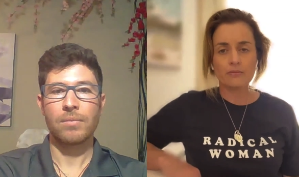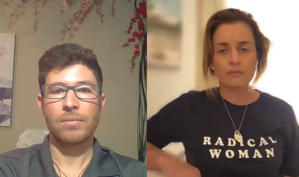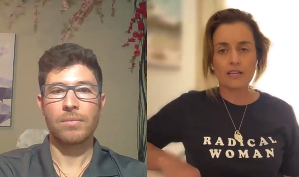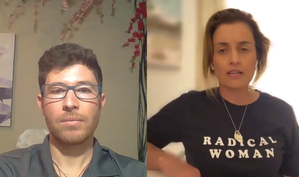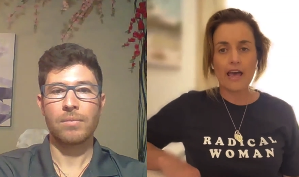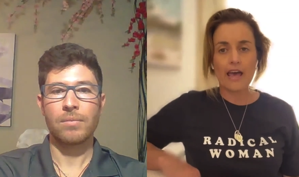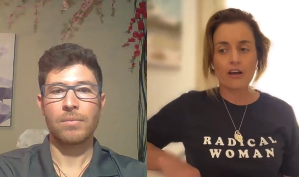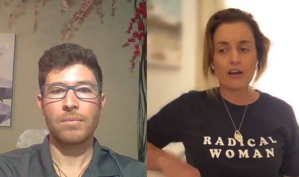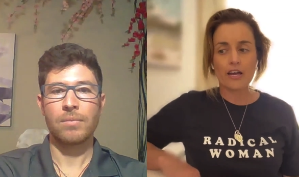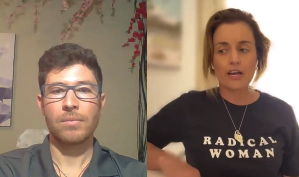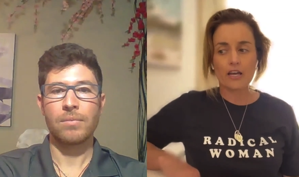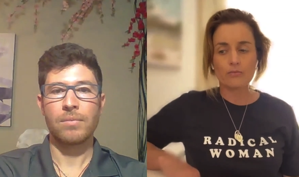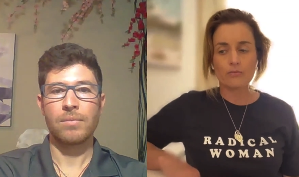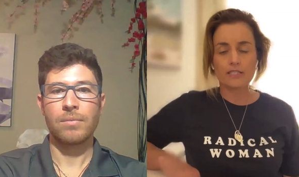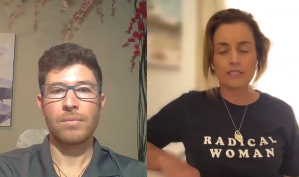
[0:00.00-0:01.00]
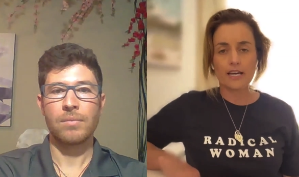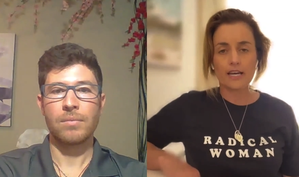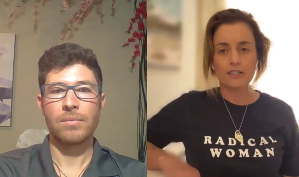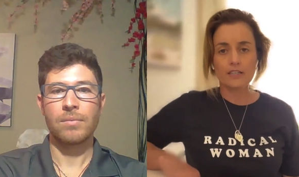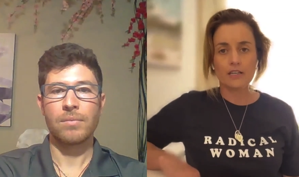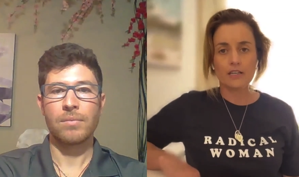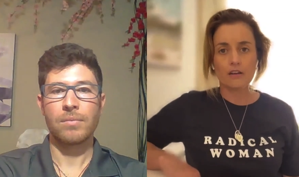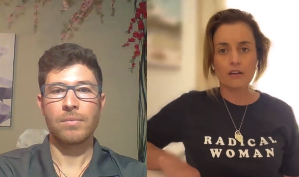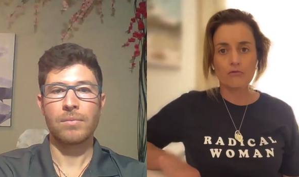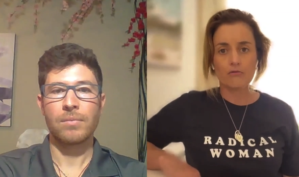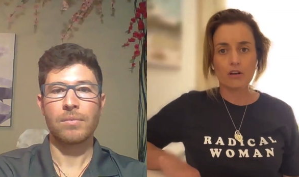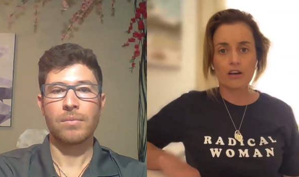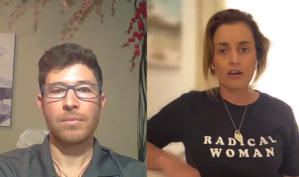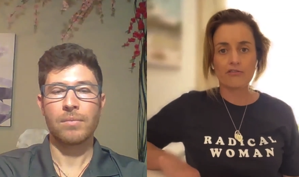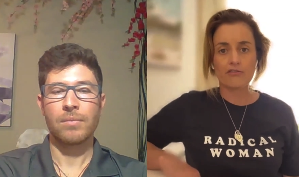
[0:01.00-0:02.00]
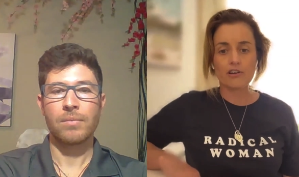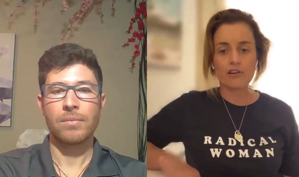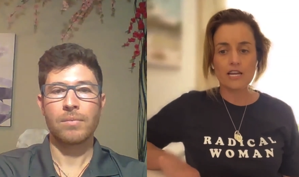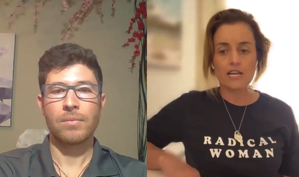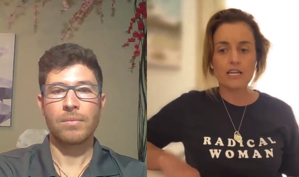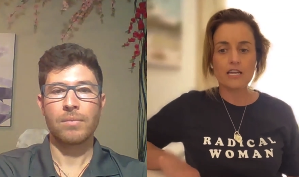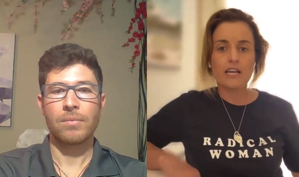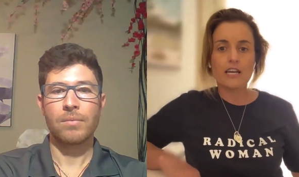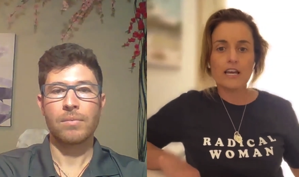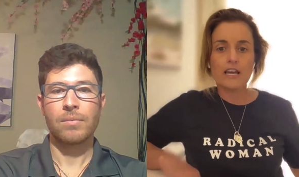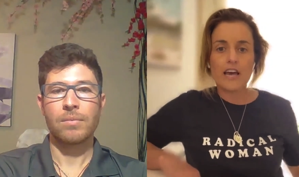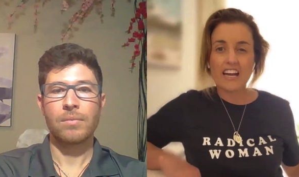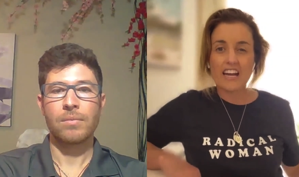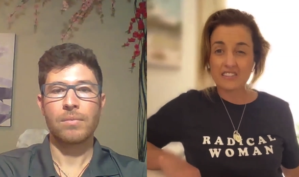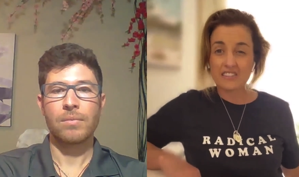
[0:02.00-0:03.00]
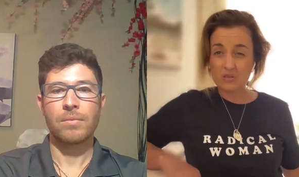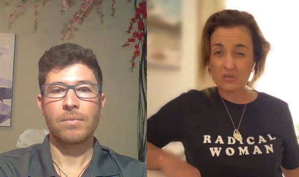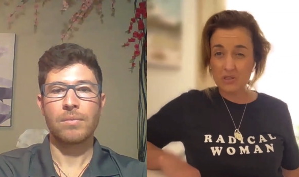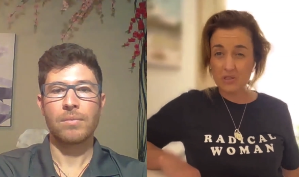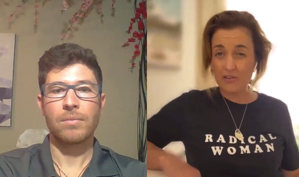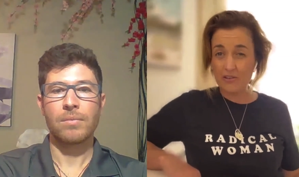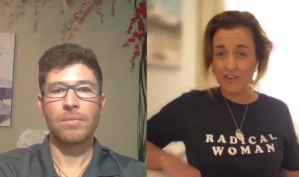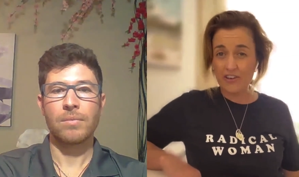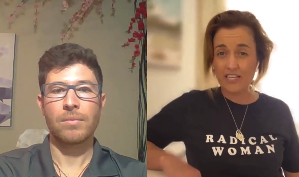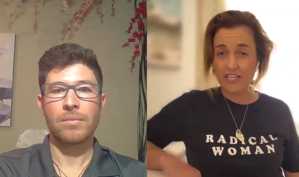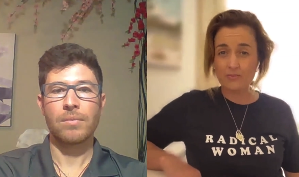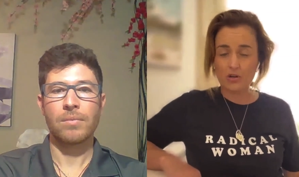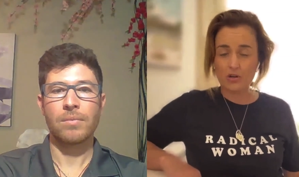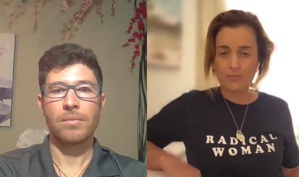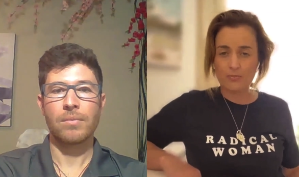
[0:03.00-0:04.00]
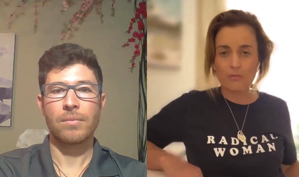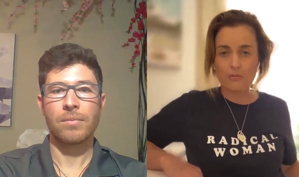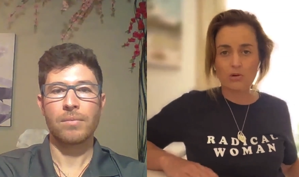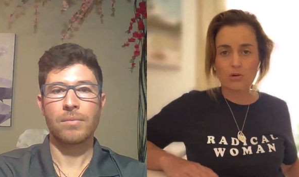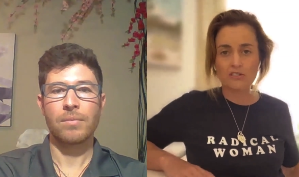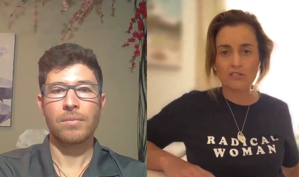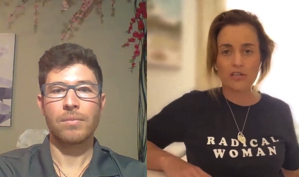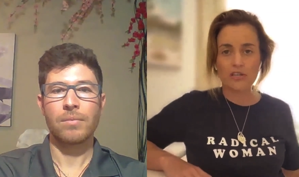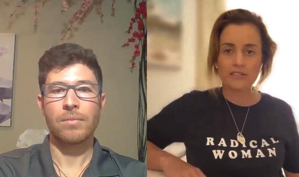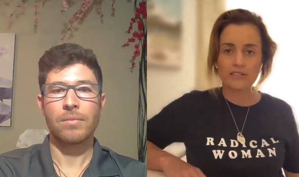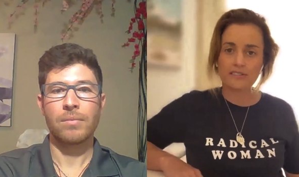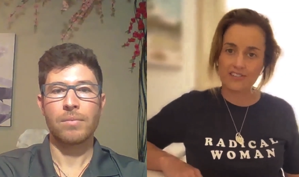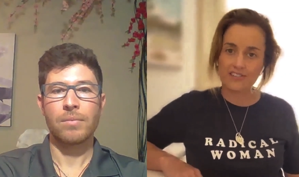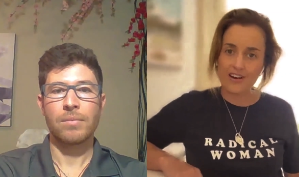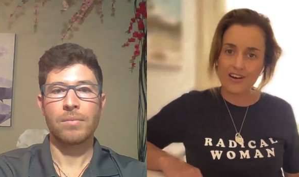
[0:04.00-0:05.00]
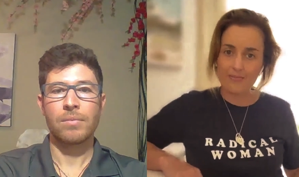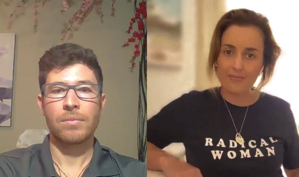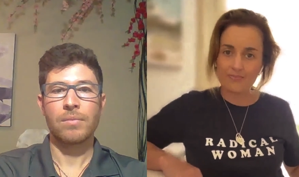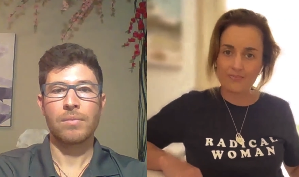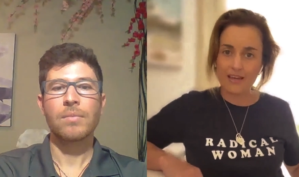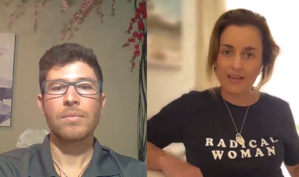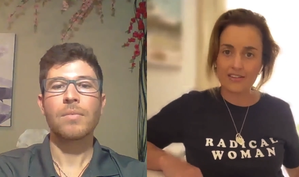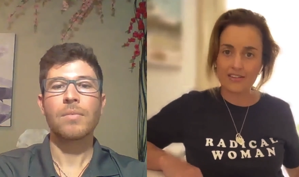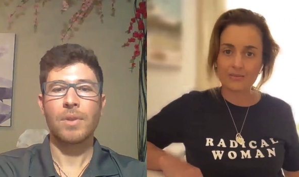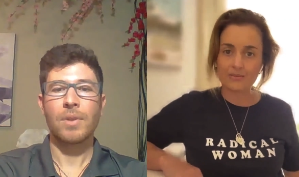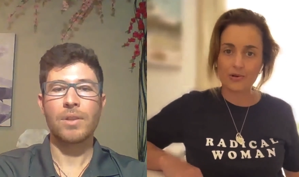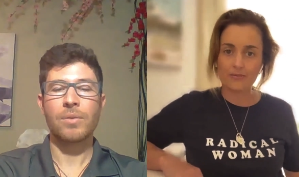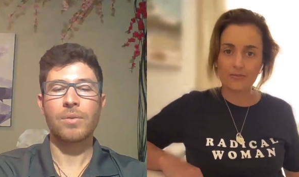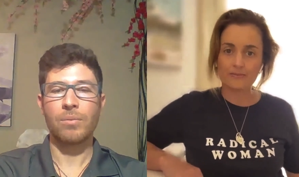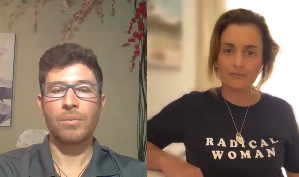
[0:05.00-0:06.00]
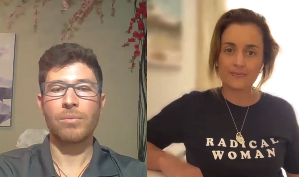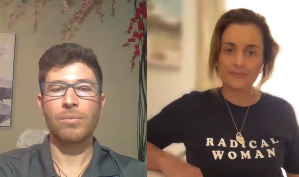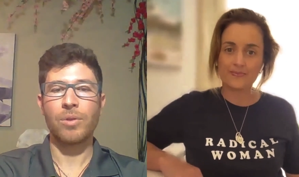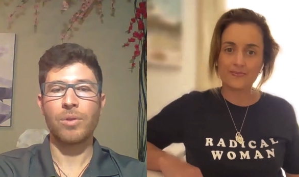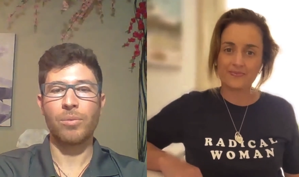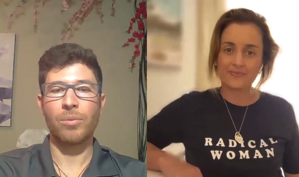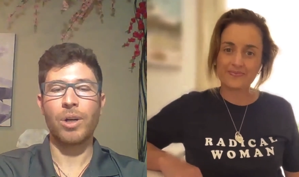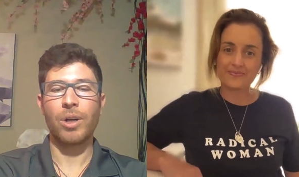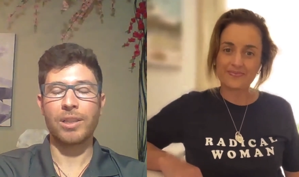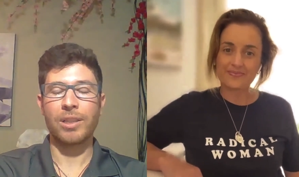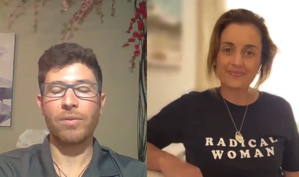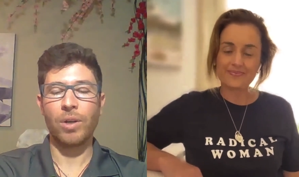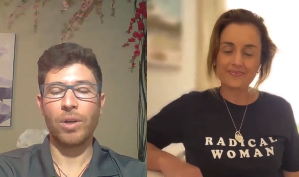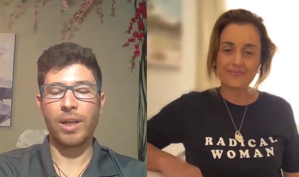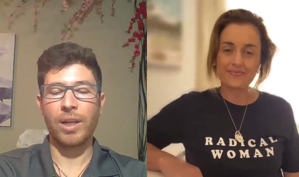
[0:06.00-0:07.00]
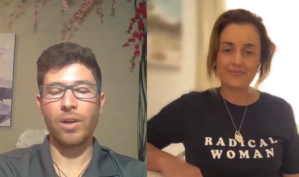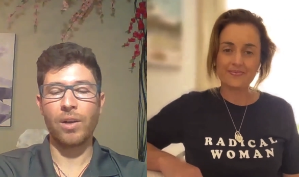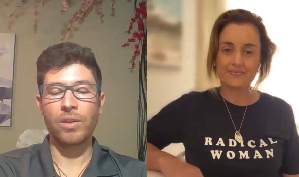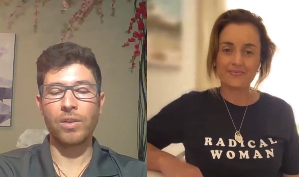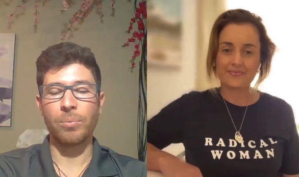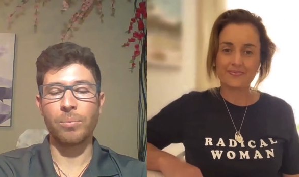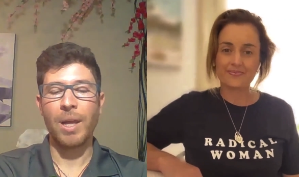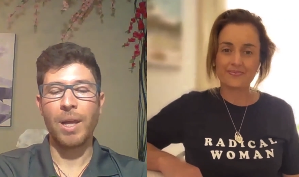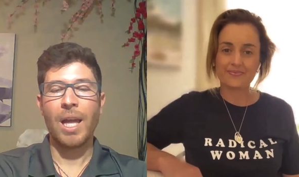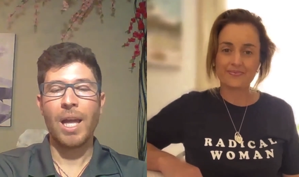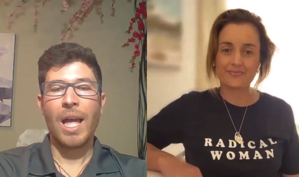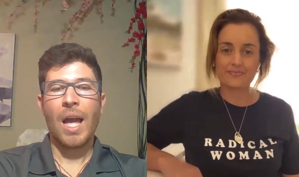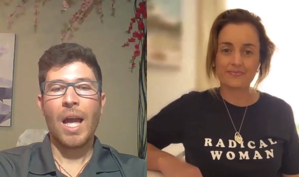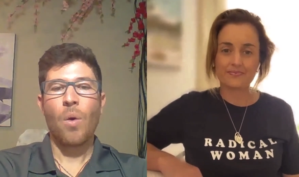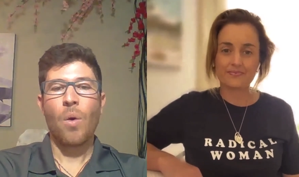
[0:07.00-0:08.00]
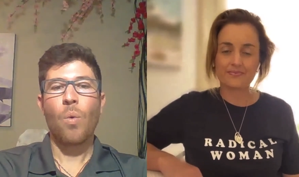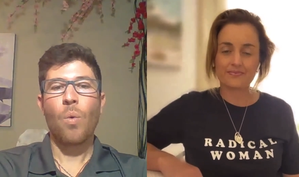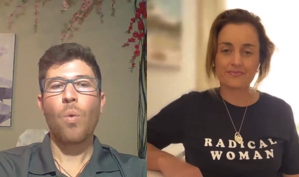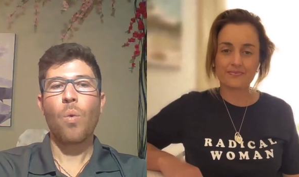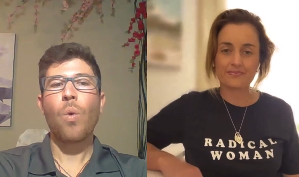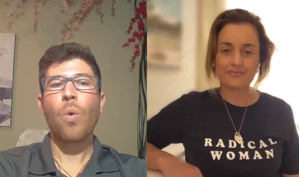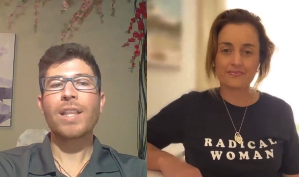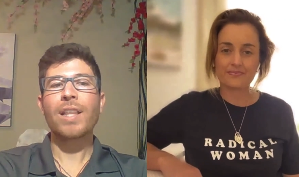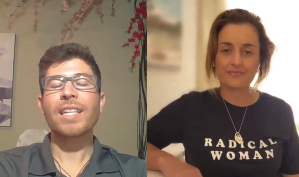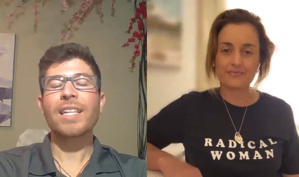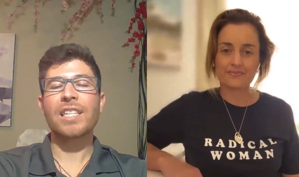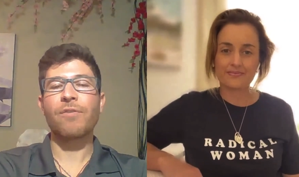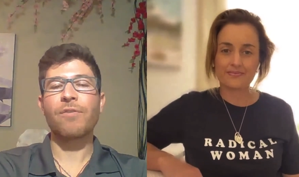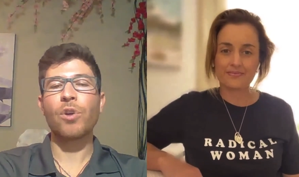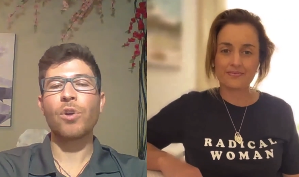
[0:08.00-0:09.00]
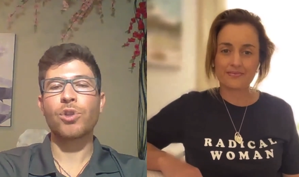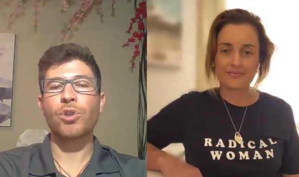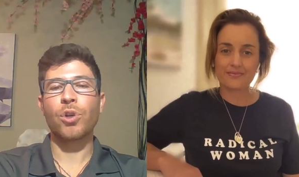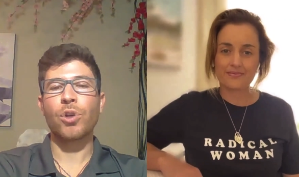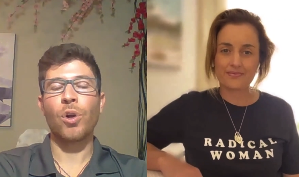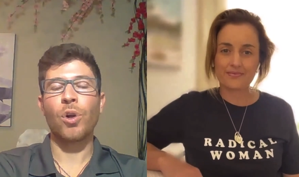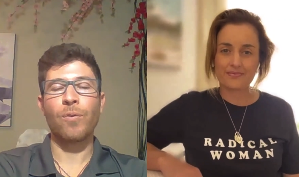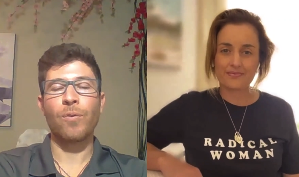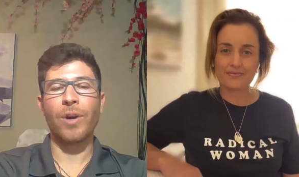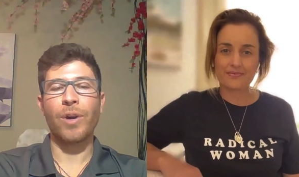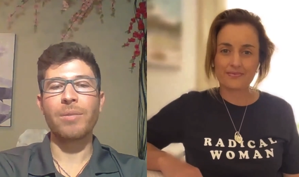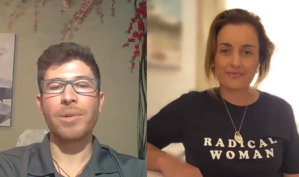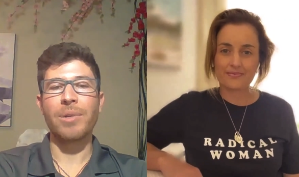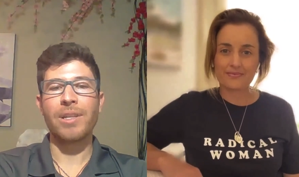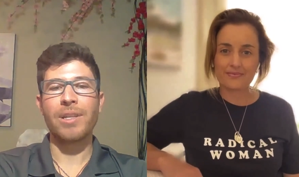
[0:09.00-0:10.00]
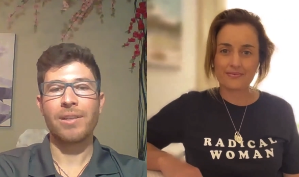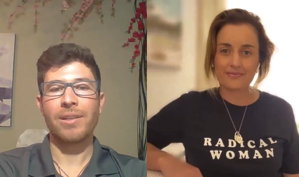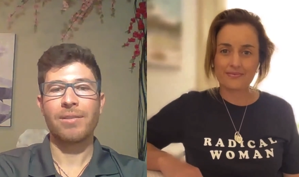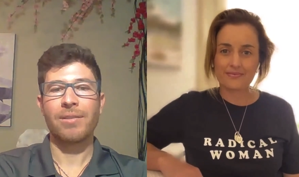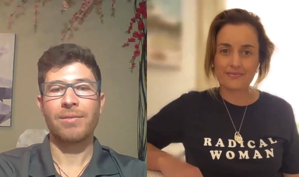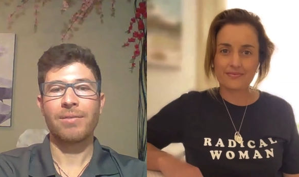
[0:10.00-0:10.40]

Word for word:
Speaker 1: aims a-i-m-z recovery and it's also on facebook but more so instagram at this
Speaker 2: point okay awesome what does the future hold for amy